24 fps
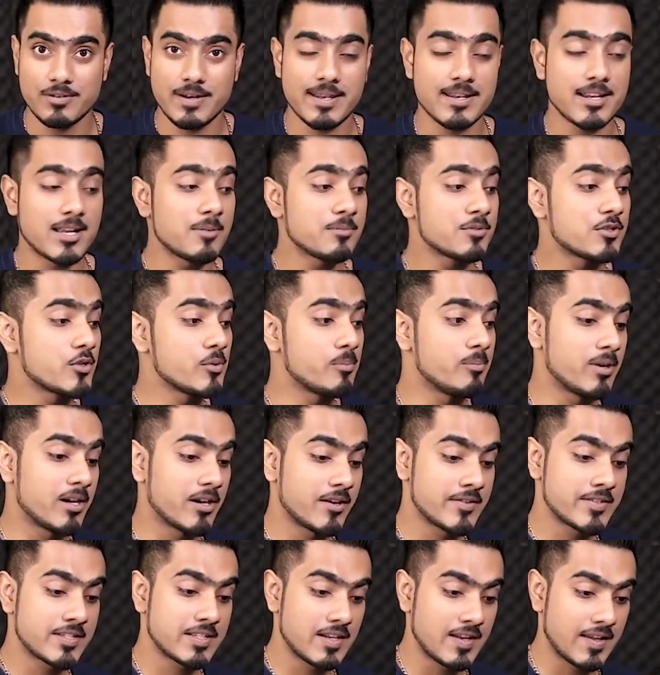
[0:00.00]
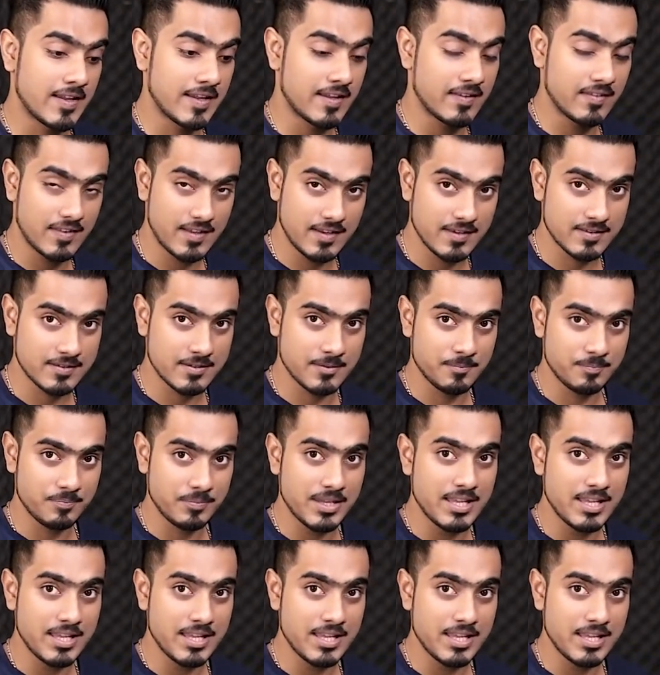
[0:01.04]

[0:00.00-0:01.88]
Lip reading: when it comes to blurs like this.